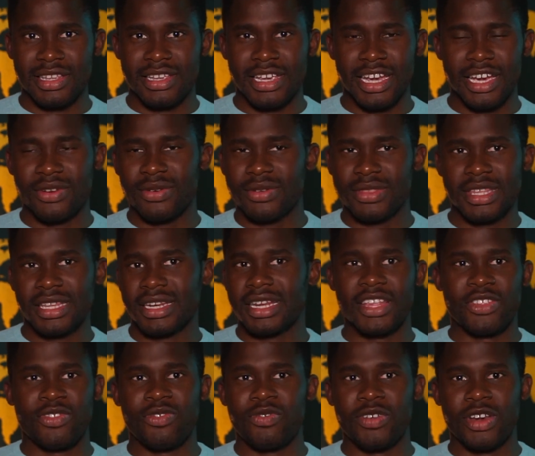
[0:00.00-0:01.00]
I don't think
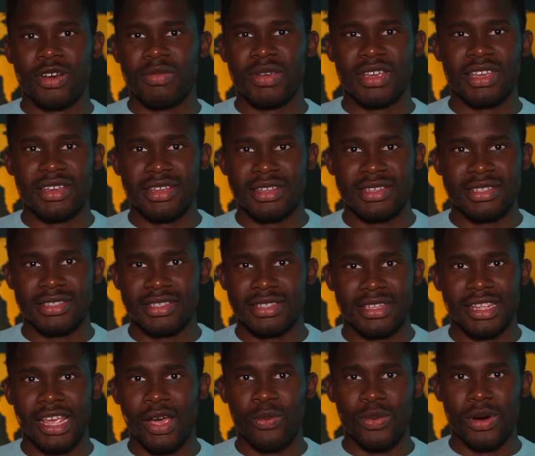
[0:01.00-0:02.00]
that's fair, because
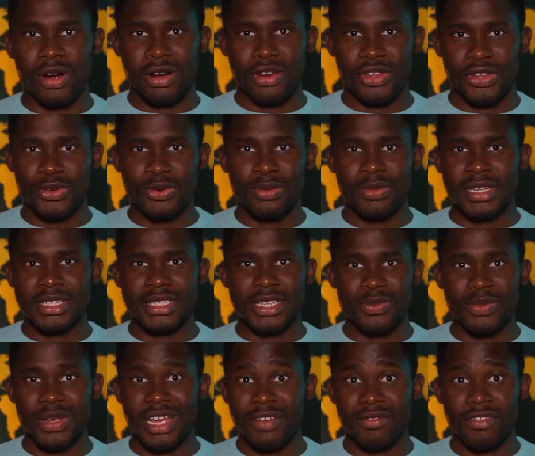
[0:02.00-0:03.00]
we're humans and
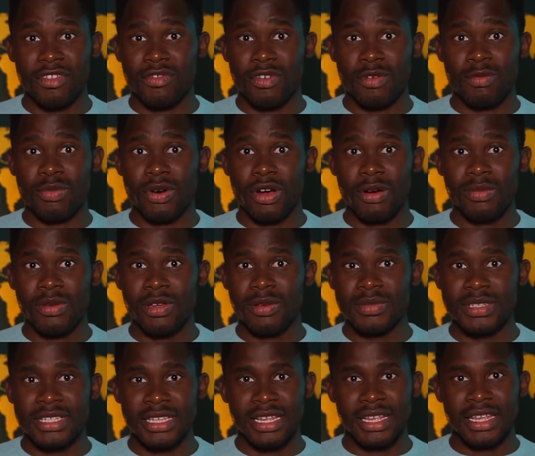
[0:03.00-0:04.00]
we have different
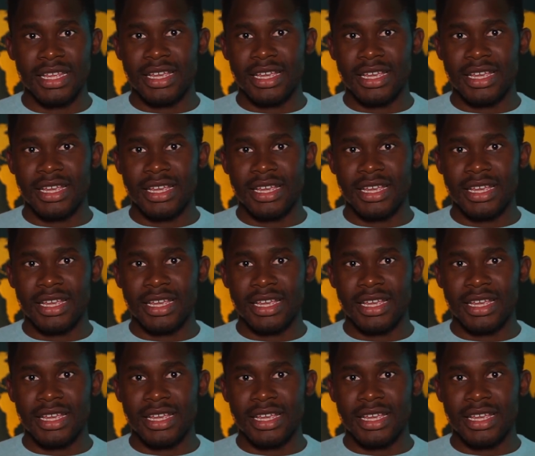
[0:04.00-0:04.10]
problems,